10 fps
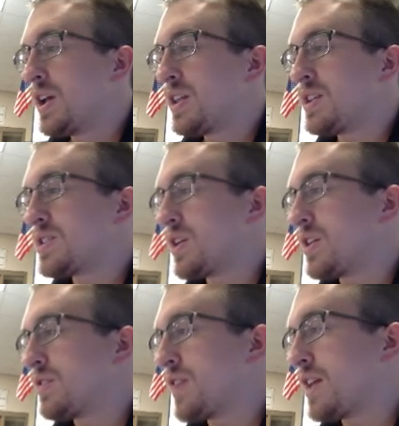These are
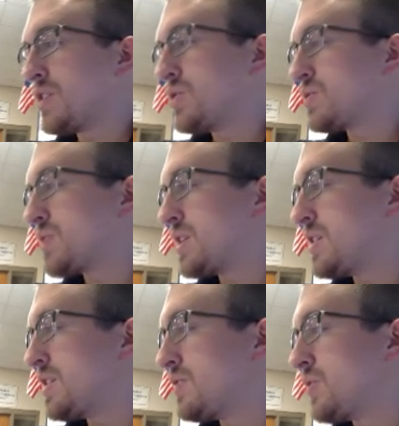the values right
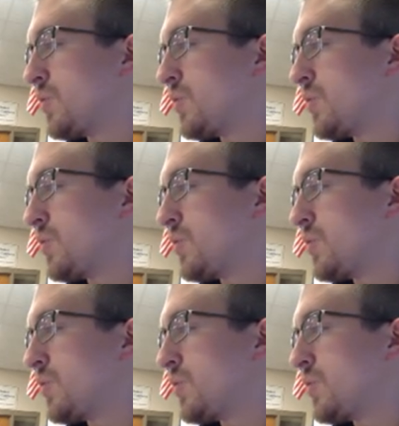here for